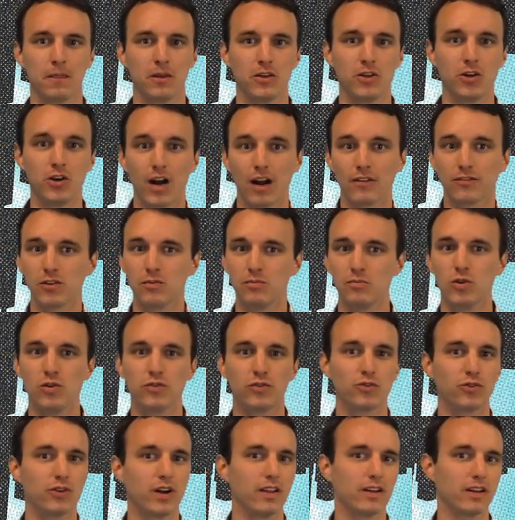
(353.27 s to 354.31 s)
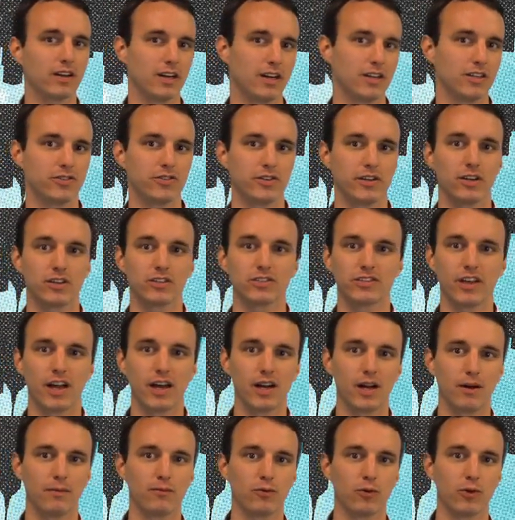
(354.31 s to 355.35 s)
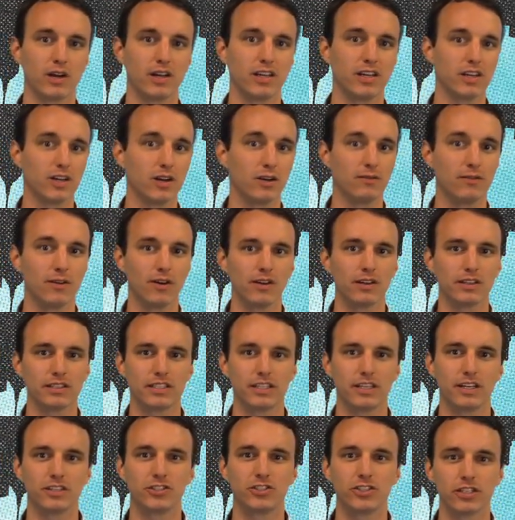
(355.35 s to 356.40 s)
You don't have to move to another country or sign up for a year of volunteering.